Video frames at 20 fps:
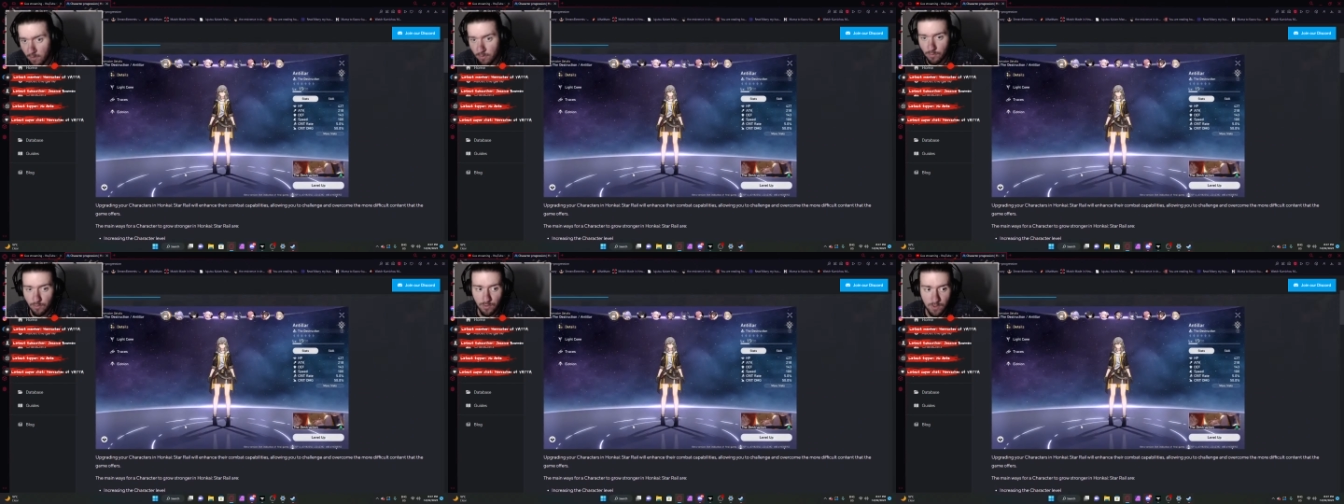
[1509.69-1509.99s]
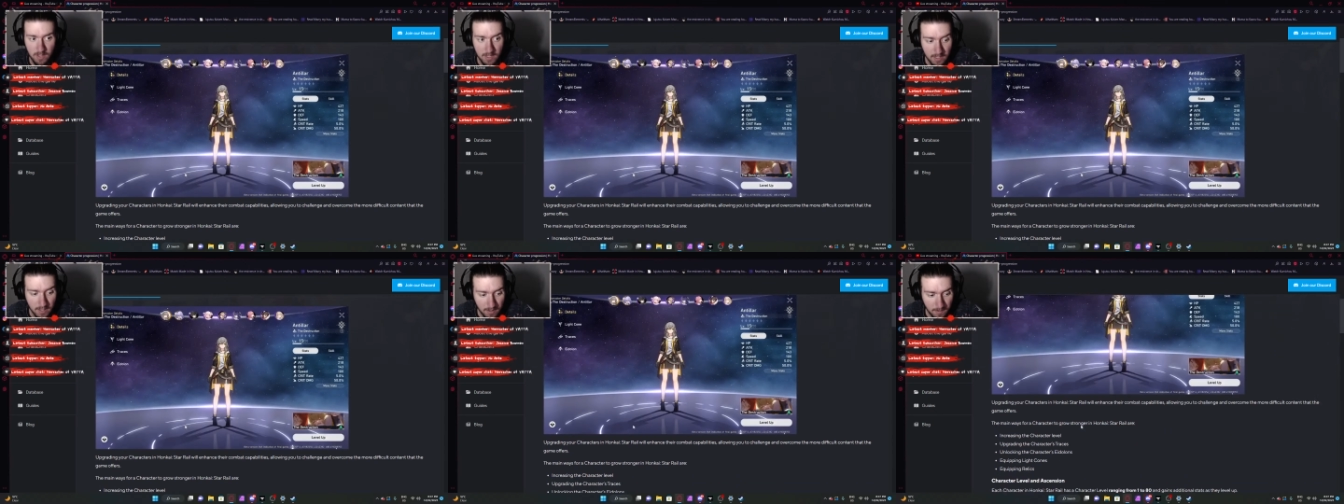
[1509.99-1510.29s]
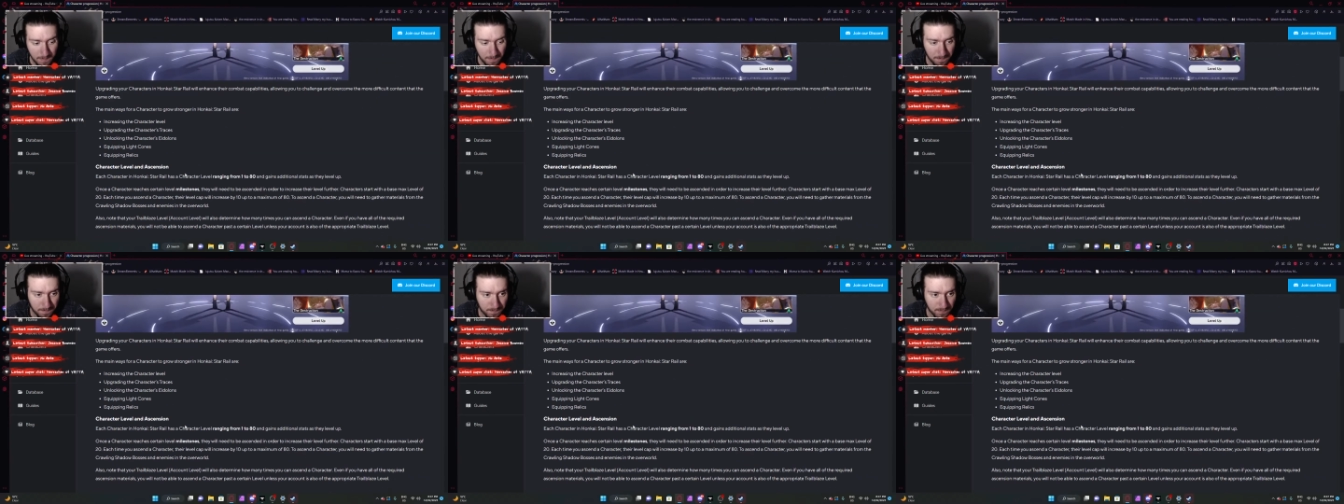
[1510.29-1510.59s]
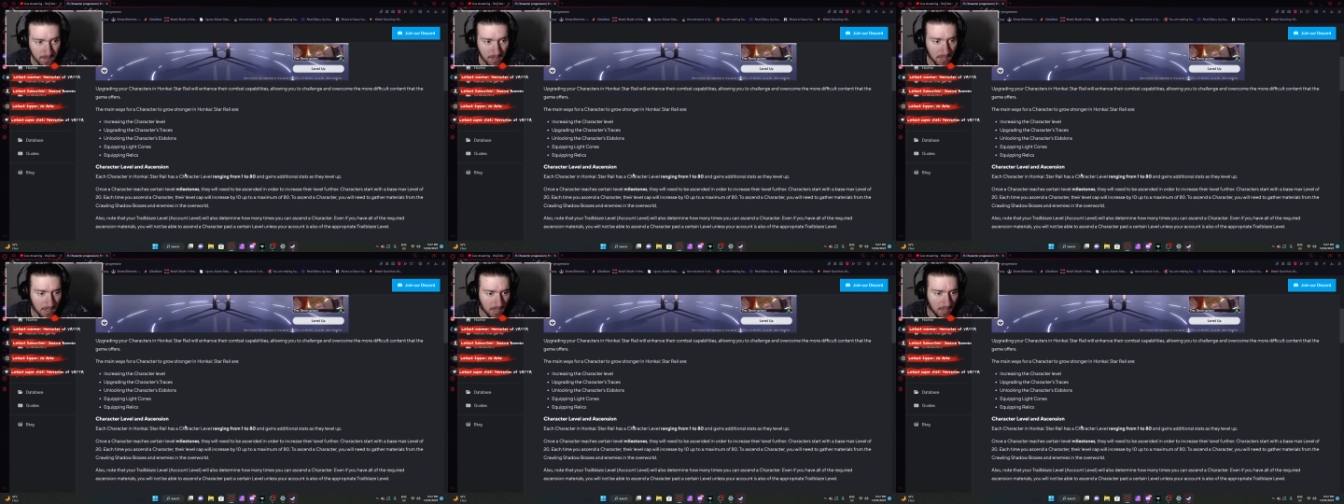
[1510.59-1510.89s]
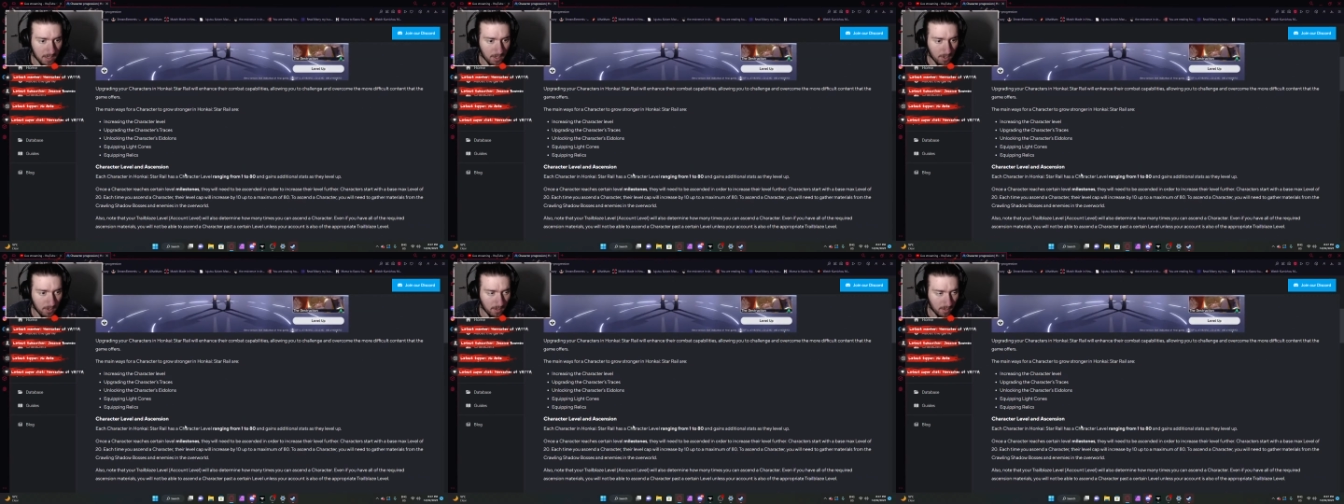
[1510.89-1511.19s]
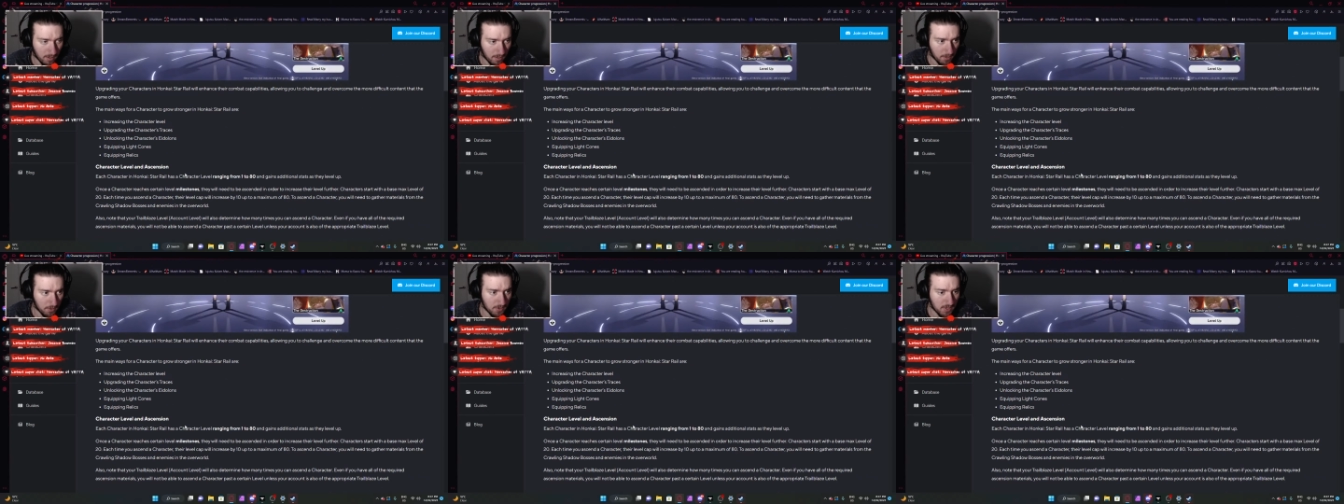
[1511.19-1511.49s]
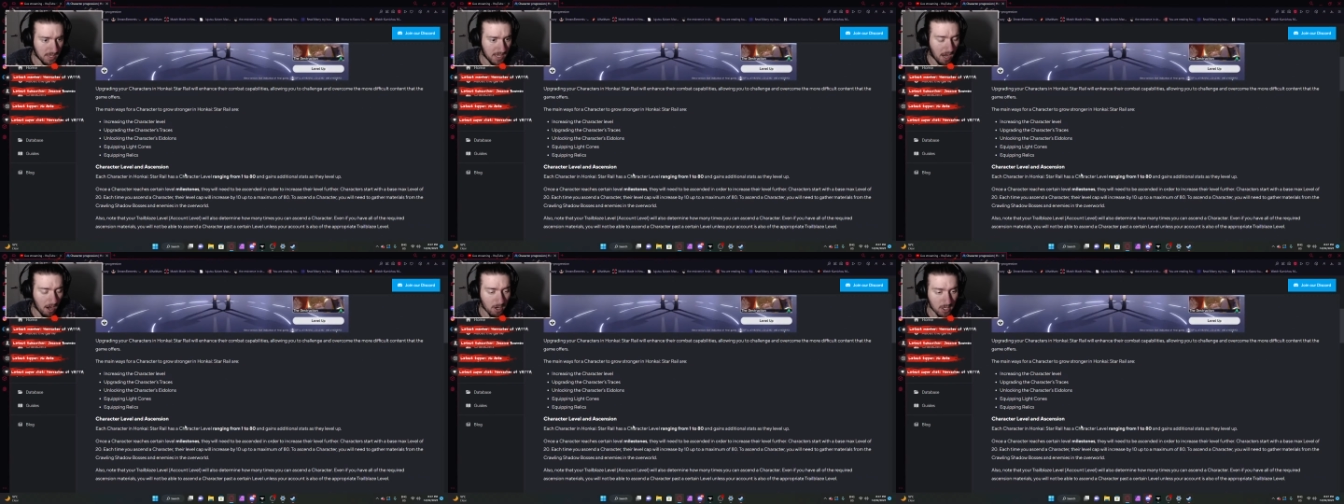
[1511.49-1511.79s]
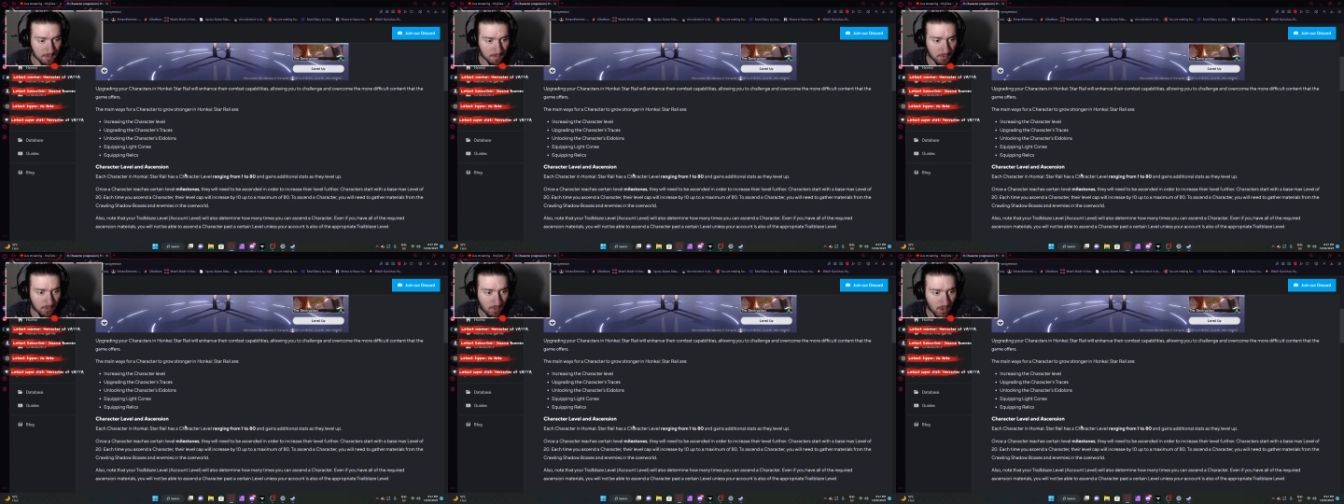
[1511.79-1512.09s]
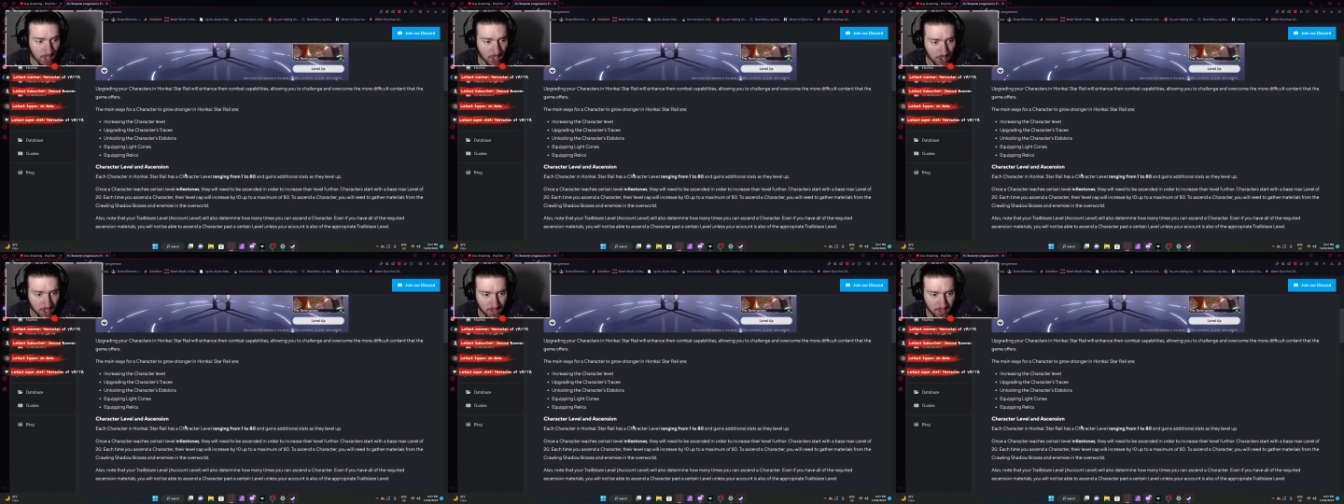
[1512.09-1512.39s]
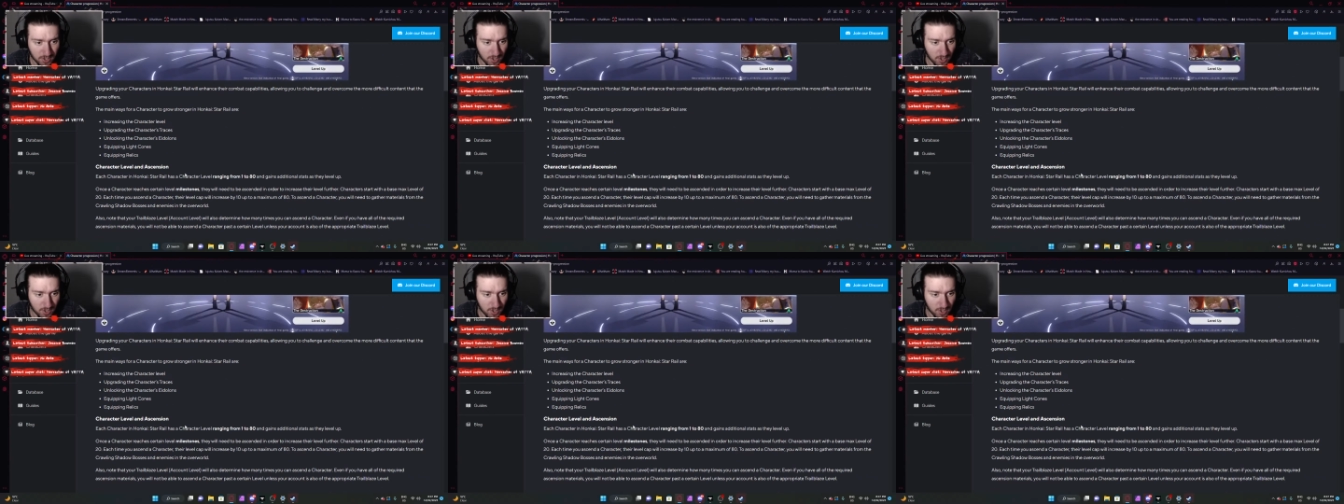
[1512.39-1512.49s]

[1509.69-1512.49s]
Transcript: through the um uh, the character progression.